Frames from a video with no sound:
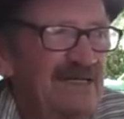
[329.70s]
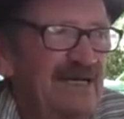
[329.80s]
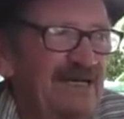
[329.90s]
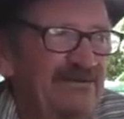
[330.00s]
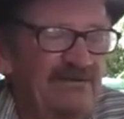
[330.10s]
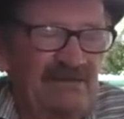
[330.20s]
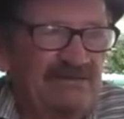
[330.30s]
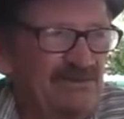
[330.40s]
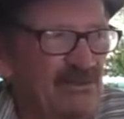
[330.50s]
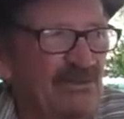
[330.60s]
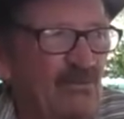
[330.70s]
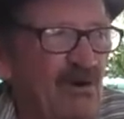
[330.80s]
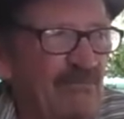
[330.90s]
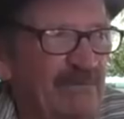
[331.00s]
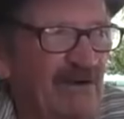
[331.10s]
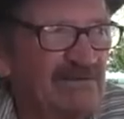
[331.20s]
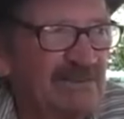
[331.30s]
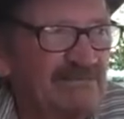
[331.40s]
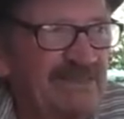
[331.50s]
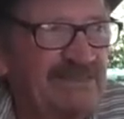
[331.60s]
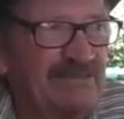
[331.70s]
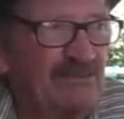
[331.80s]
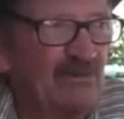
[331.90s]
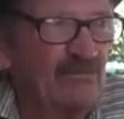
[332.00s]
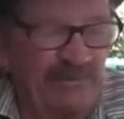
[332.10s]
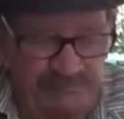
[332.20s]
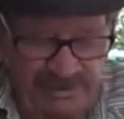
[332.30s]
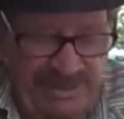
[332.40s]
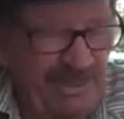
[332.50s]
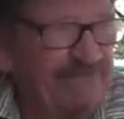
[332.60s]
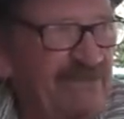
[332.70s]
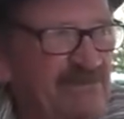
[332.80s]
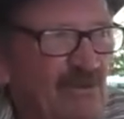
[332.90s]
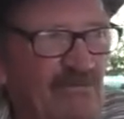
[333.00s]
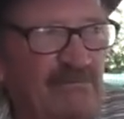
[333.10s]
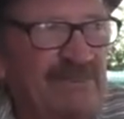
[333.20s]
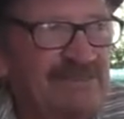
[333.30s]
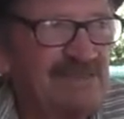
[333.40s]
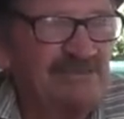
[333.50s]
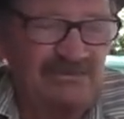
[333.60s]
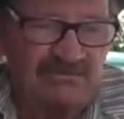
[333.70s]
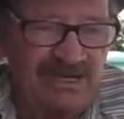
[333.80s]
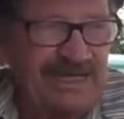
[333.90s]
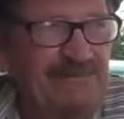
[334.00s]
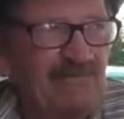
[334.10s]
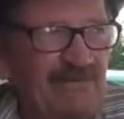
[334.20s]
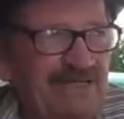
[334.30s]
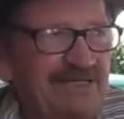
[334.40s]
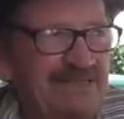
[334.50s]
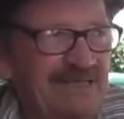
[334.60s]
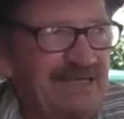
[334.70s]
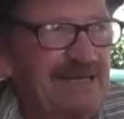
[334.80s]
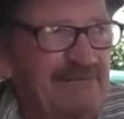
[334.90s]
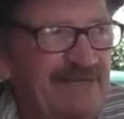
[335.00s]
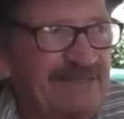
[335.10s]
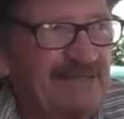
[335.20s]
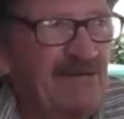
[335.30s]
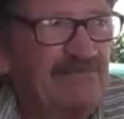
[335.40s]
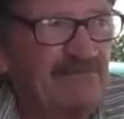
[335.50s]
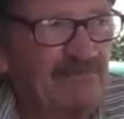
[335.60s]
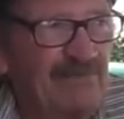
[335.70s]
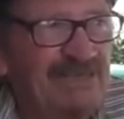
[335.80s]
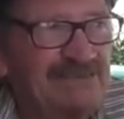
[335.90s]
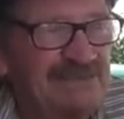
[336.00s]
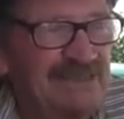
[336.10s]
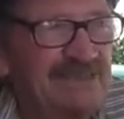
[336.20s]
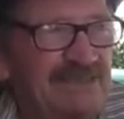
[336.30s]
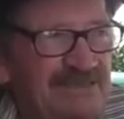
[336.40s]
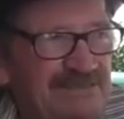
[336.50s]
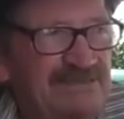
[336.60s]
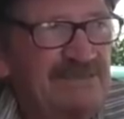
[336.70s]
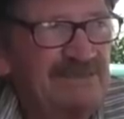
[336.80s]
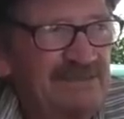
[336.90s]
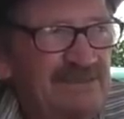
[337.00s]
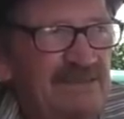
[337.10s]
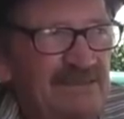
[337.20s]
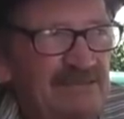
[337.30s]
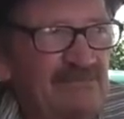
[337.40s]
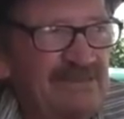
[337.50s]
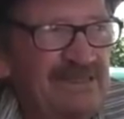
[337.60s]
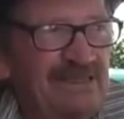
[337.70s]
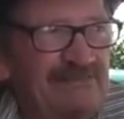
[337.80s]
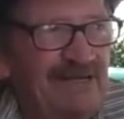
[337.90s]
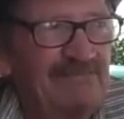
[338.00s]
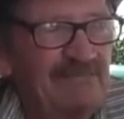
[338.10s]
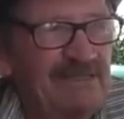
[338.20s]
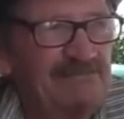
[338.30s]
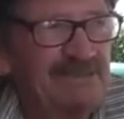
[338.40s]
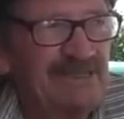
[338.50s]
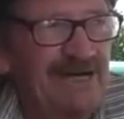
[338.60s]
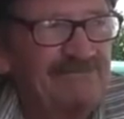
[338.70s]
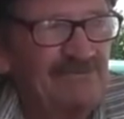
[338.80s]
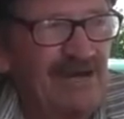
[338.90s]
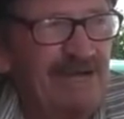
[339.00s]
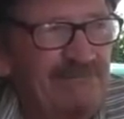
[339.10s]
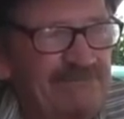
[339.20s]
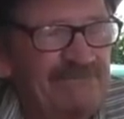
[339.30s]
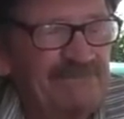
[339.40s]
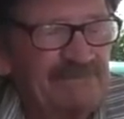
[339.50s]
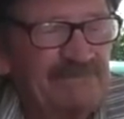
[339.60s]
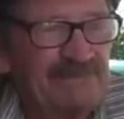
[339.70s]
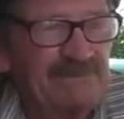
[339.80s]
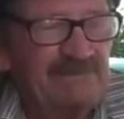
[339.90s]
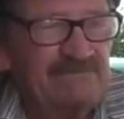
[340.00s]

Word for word: And you jerk your wire pliers up and end of your rope, then put a half hitch over him. And he said you can crack him on the head and kill him, and get off and bash his head in. They kill him that way. But See, I've trapped, uh,